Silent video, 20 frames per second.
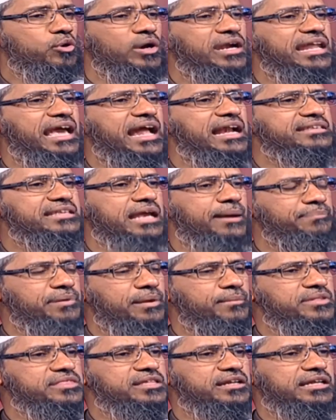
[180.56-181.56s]
in Surah Nahl,
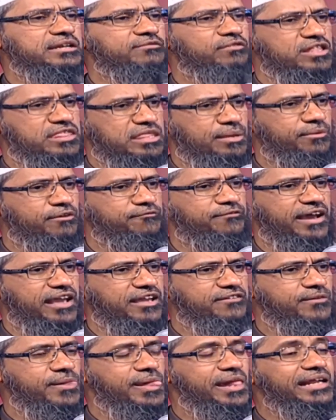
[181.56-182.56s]
chapter number sixteen, verse number
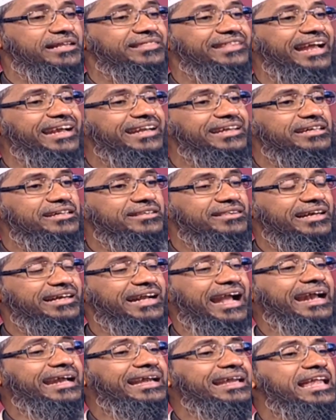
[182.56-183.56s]
five, that the
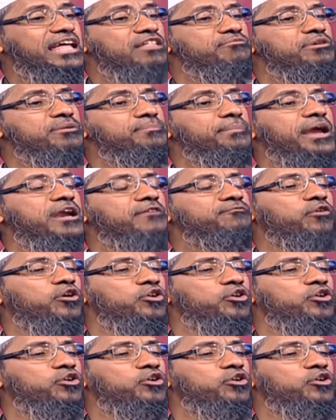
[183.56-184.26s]
cattle has been made